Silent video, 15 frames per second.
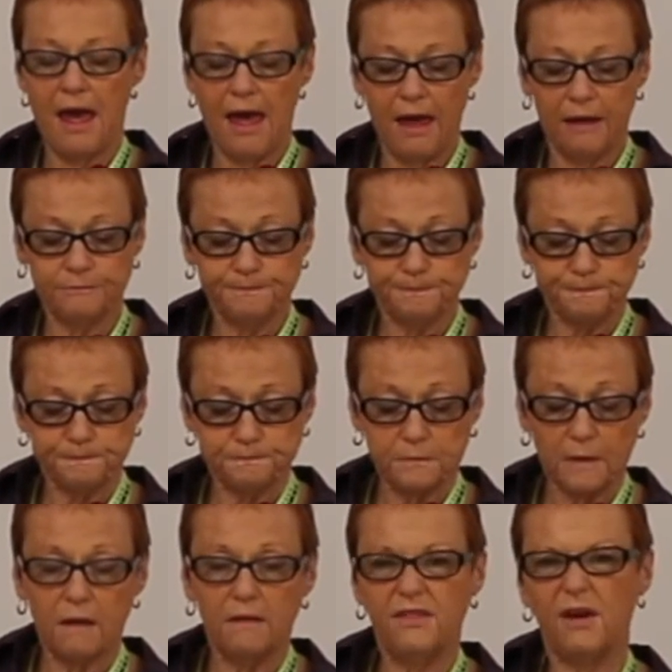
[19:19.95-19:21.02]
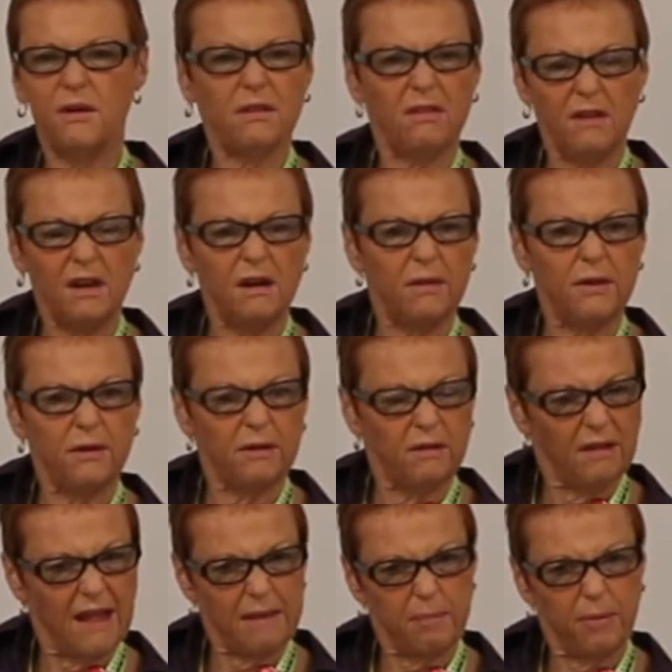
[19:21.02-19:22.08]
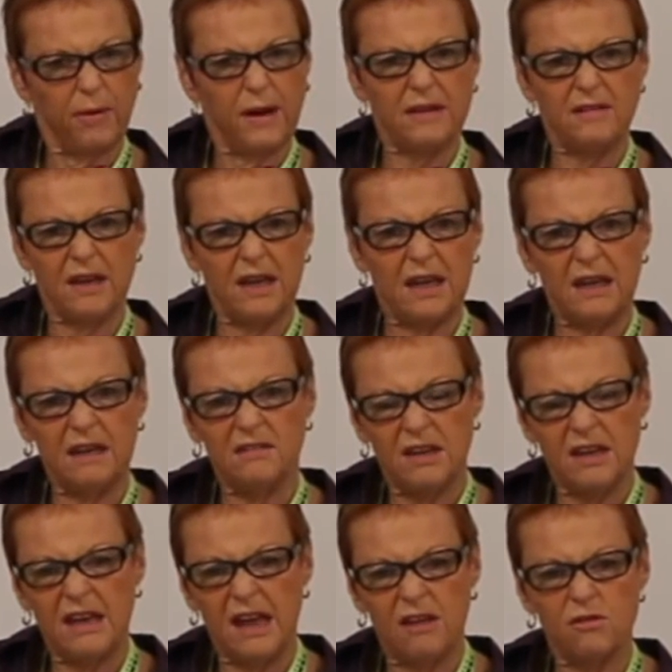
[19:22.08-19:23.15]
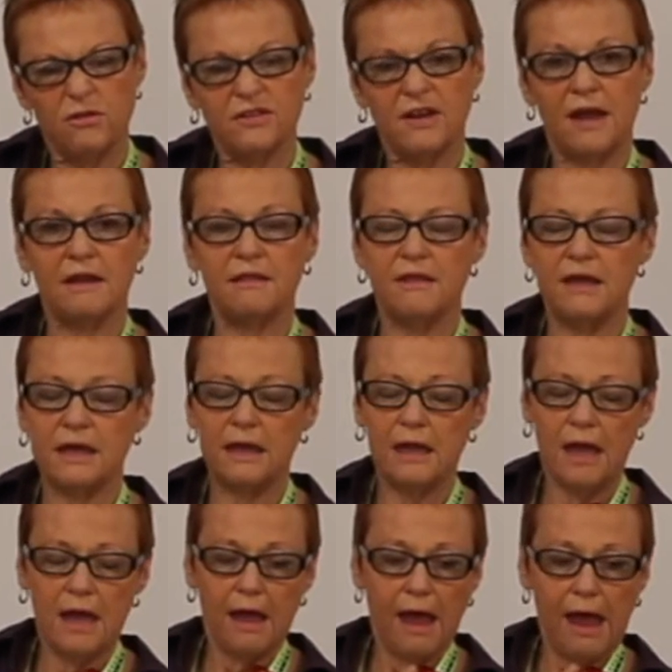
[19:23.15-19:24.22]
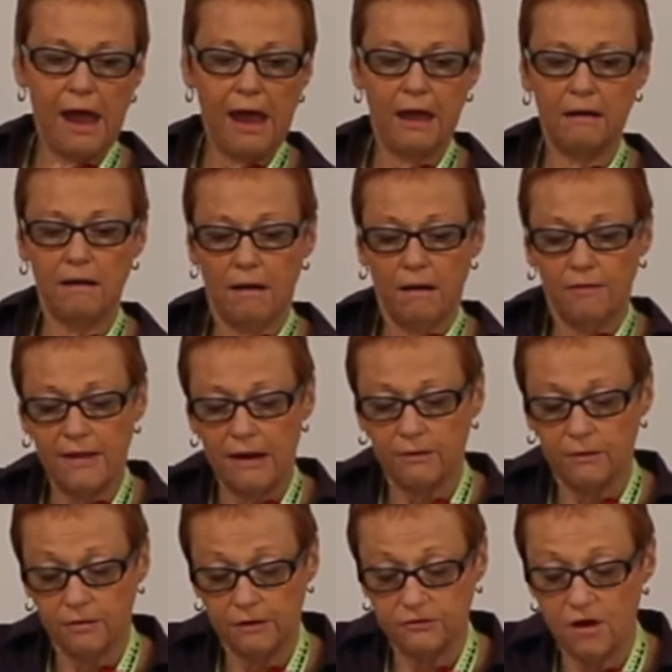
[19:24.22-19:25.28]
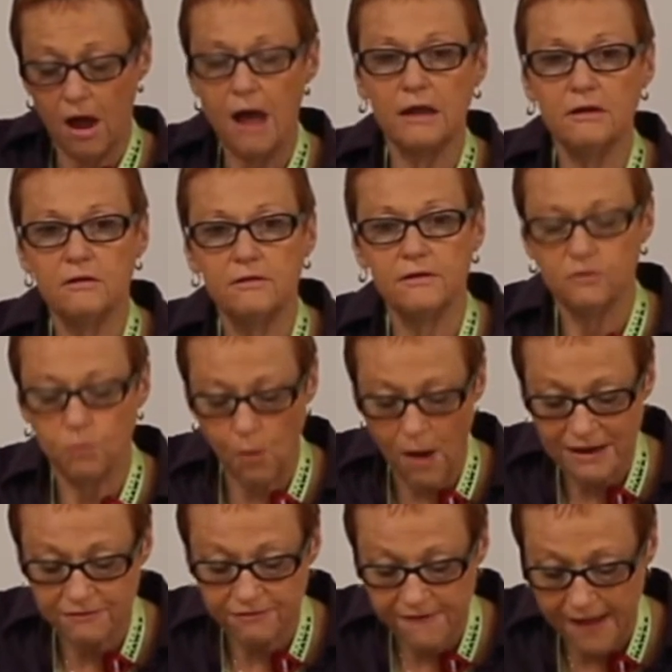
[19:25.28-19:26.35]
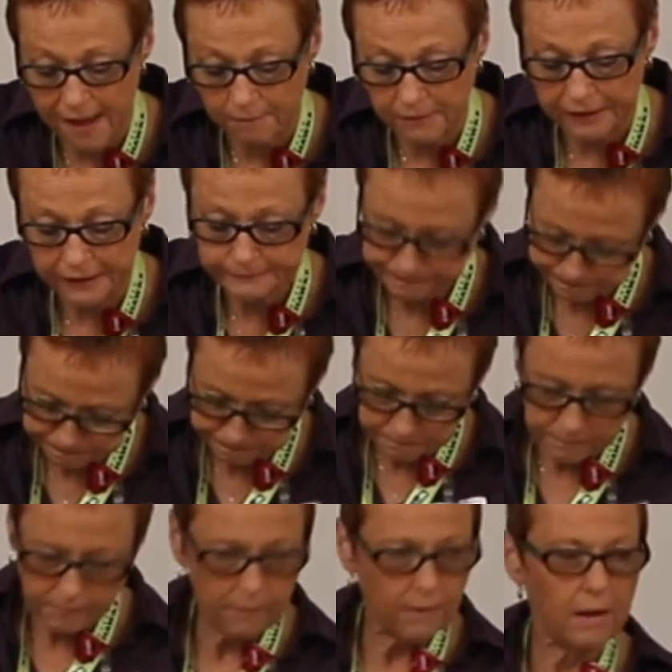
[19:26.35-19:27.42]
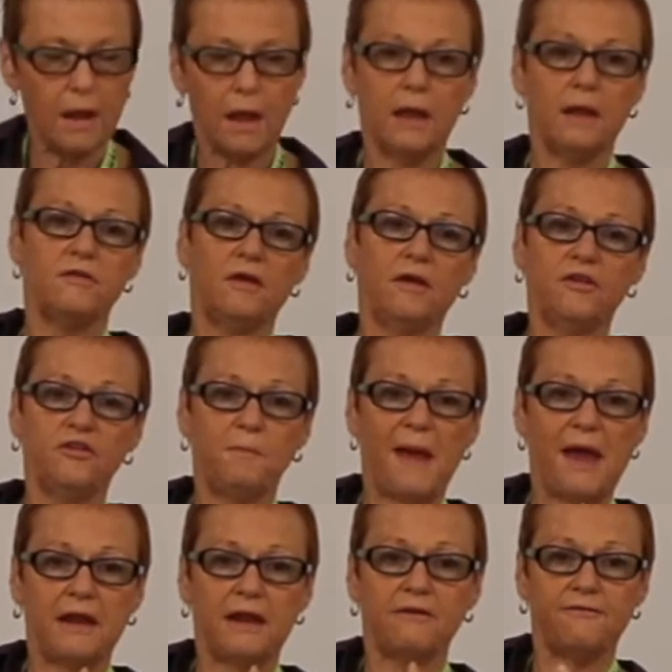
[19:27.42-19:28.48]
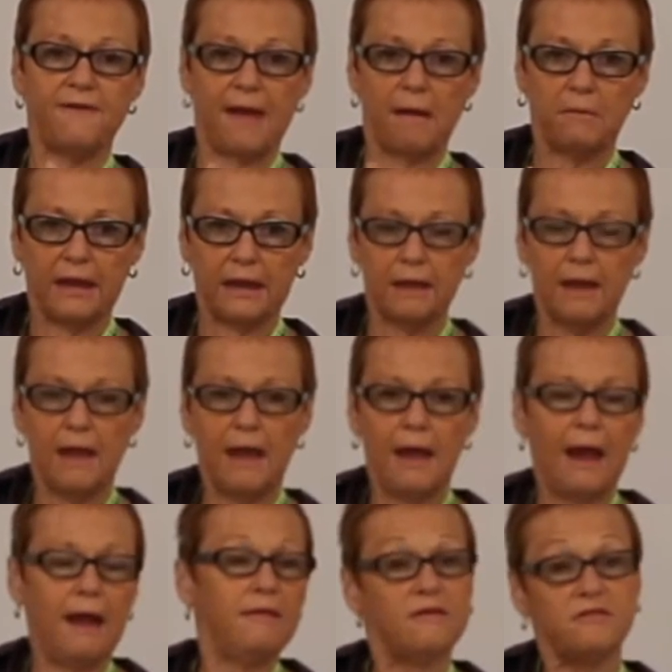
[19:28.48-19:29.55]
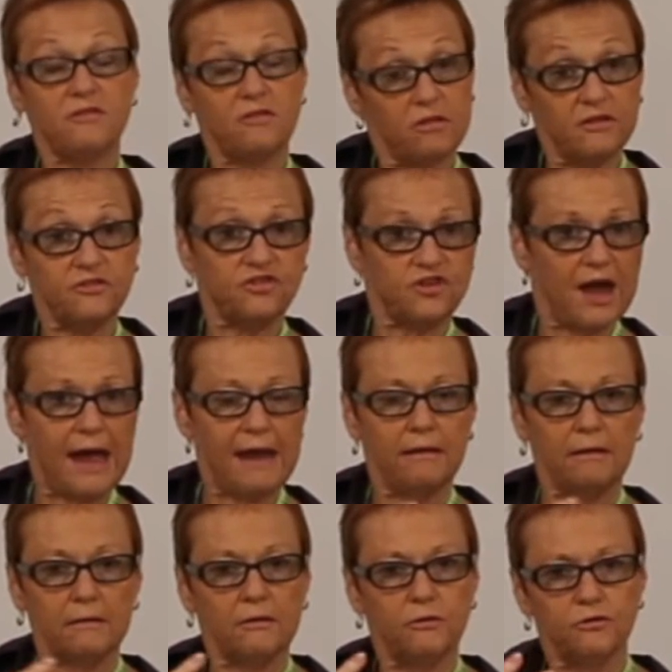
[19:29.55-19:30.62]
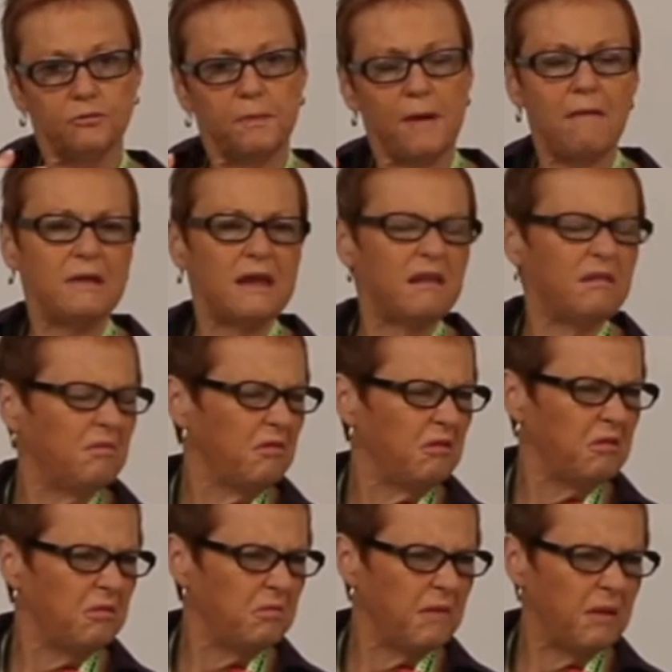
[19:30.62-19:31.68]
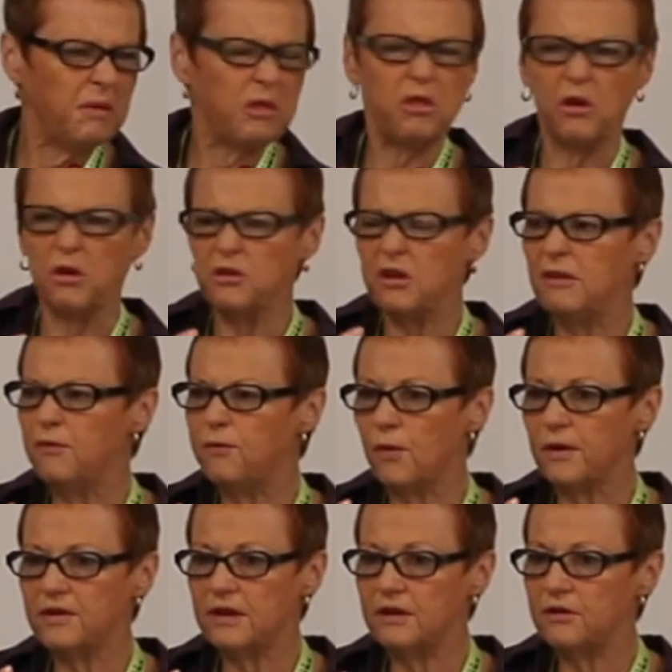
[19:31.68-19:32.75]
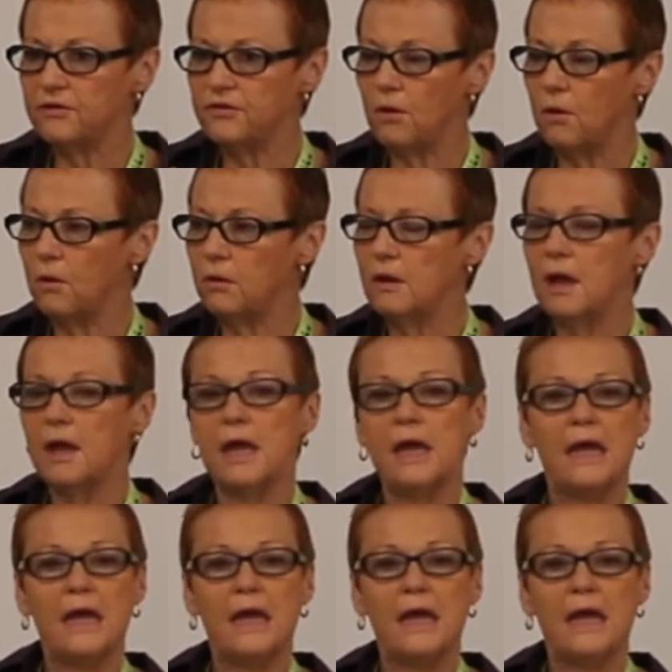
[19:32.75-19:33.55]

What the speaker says: And they're like preteen, teenagers kind of thing, and they're talking to this one family, and it's a Hispanic family, and this child, who's probably maybe 13, 14 years old,